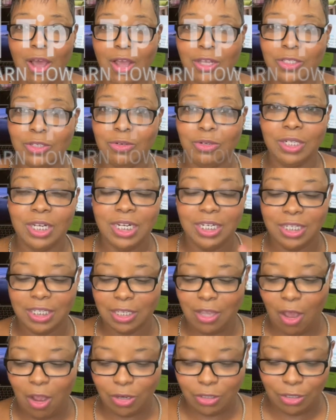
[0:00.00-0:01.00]
to and they just
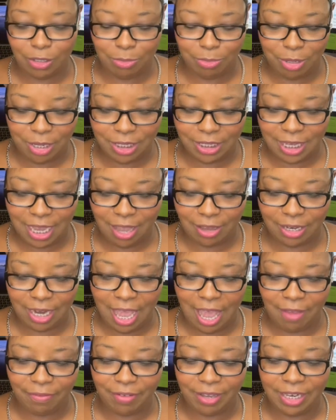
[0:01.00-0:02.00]
cause you to bust out
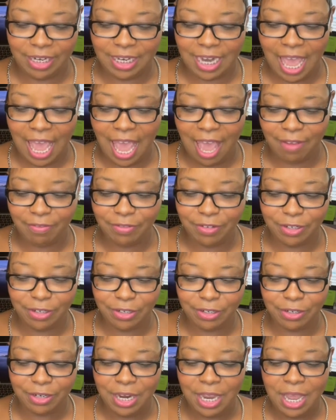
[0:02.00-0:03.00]
laughing.
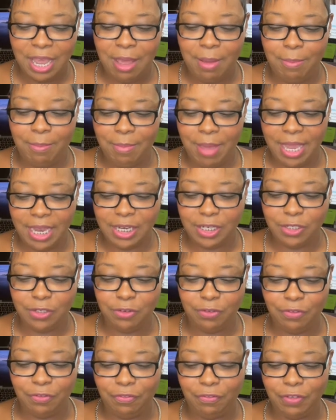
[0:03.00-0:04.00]
Laughter makes
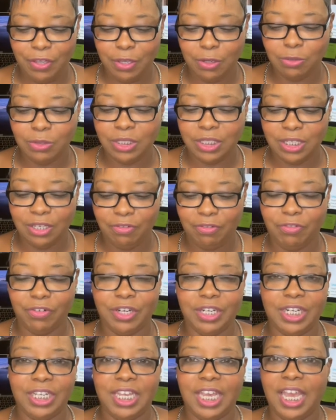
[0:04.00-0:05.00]
you feel
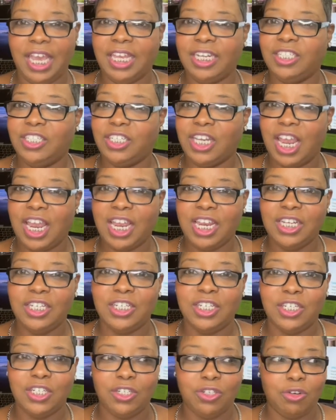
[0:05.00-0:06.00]
differently and
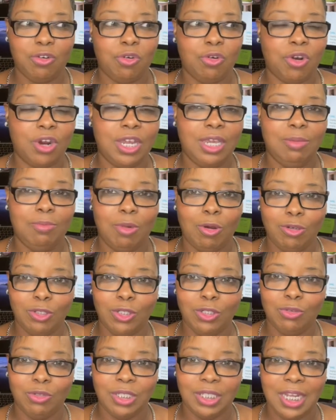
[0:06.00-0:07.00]
changes your
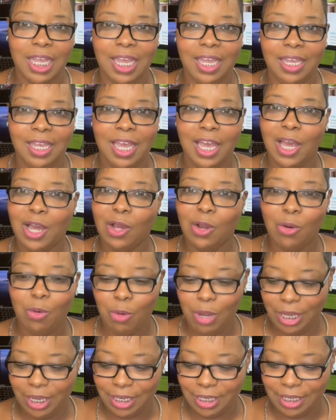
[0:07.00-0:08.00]
emotional state
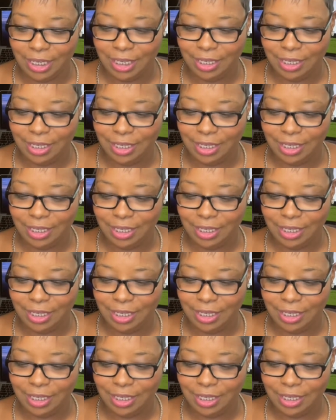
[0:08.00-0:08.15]
quickly.